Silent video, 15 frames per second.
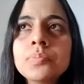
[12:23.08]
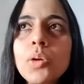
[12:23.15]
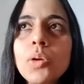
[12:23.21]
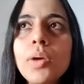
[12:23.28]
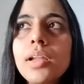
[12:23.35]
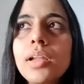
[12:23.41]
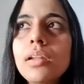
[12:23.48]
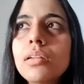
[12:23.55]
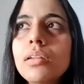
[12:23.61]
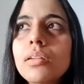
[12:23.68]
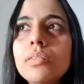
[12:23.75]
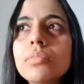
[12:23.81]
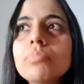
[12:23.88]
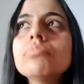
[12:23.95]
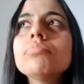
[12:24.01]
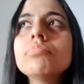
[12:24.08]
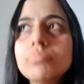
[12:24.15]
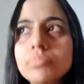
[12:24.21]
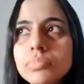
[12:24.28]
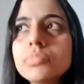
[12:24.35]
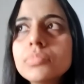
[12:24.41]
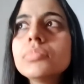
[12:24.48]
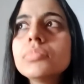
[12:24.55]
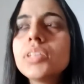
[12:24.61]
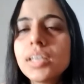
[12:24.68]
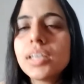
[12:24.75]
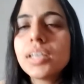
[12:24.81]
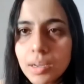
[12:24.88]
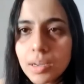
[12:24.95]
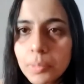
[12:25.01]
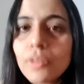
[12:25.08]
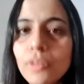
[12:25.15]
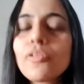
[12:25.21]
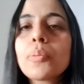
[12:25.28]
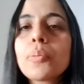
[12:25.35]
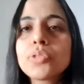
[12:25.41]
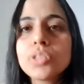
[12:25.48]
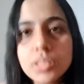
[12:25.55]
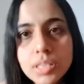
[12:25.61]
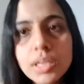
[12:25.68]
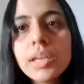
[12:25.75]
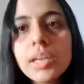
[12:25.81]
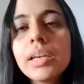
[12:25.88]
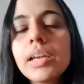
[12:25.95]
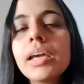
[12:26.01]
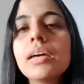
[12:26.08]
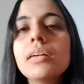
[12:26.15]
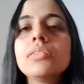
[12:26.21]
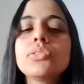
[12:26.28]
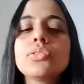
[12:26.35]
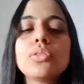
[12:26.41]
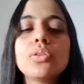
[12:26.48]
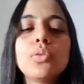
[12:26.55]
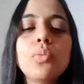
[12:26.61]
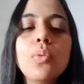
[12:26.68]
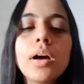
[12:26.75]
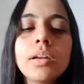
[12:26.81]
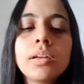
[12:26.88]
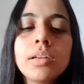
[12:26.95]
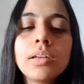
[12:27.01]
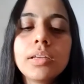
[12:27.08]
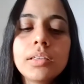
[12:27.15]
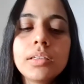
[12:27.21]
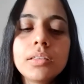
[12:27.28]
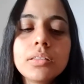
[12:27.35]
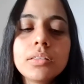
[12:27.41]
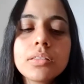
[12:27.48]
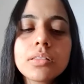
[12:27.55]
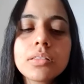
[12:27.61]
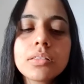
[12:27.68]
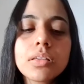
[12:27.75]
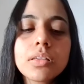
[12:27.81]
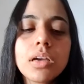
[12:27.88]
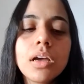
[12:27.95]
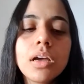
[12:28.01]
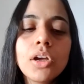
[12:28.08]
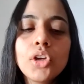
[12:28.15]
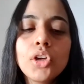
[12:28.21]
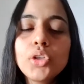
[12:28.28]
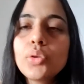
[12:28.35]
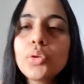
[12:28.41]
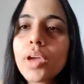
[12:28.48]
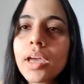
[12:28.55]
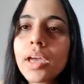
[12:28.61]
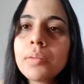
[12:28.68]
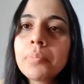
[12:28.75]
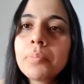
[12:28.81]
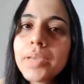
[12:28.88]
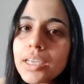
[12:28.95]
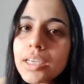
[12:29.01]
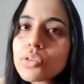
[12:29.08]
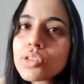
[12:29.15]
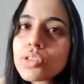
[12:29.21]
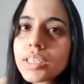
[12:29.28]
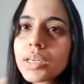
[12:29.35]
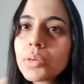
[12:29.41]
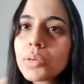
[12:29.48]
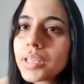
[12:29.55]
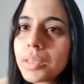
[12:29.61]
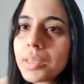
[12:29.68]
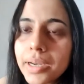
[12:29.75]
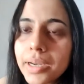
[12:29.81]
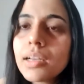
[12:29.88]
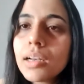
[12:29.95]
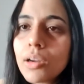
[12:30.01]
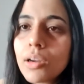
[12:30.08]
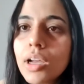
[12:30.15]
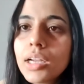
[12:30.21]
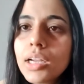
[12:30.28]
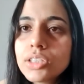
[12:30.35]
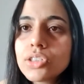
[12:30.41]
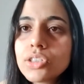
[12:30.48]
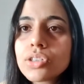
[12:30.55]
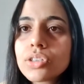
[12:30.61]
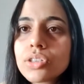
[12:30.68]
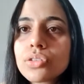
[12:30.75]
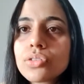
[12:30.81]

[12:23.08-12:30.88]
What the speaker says: Well, there are a couple of options in India. So one is you can be associated with the medical college.